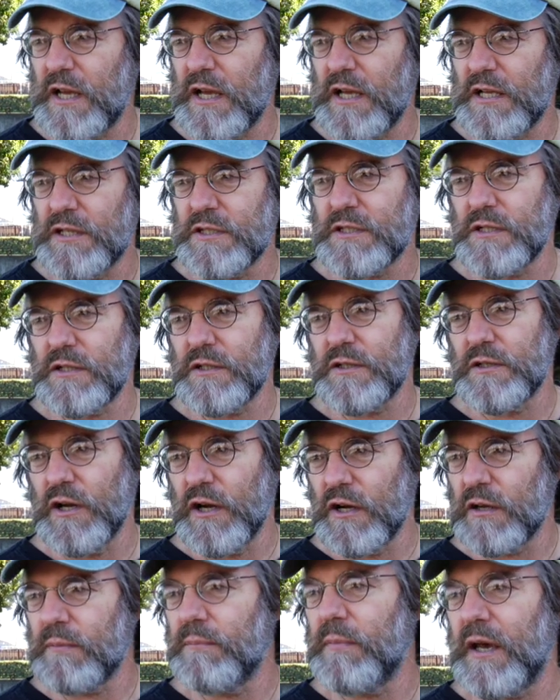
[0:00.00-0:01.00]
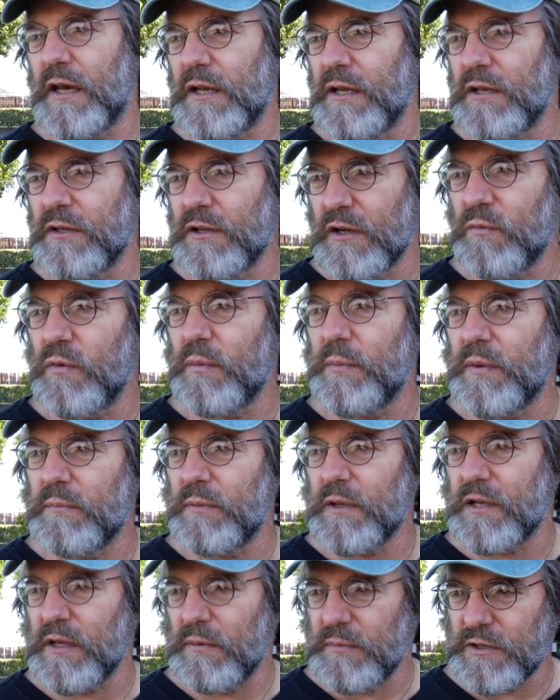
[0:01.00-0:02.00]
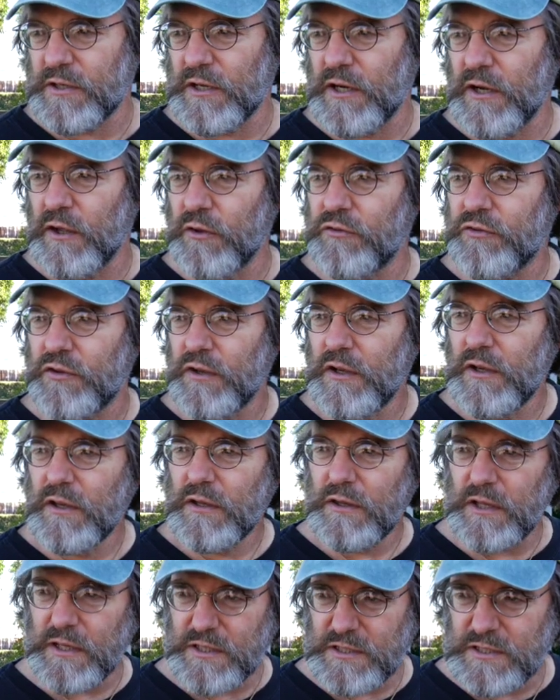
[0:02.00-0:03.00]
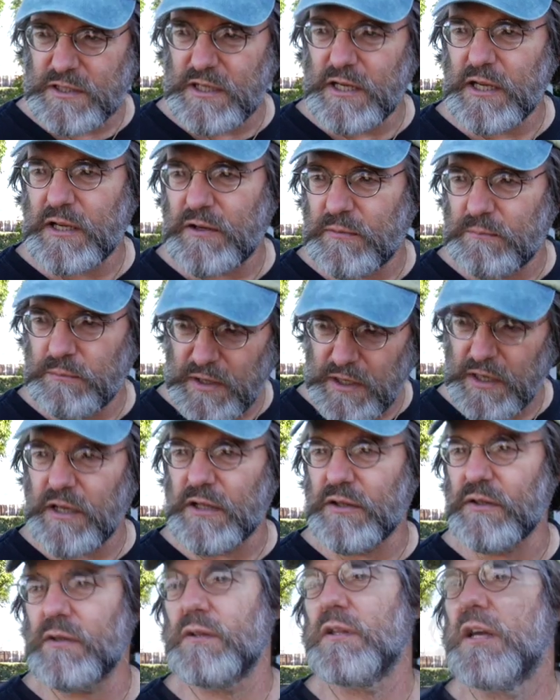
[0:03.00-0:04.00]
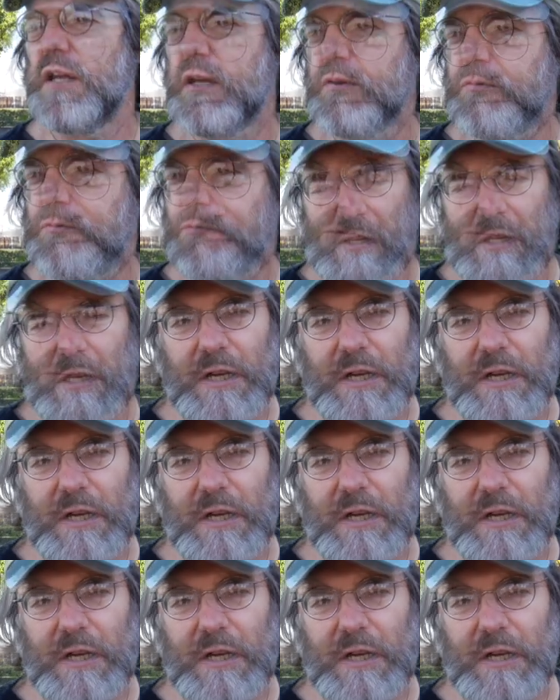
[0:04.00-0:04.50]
As young men and young women become adults, they seek meaning in their life.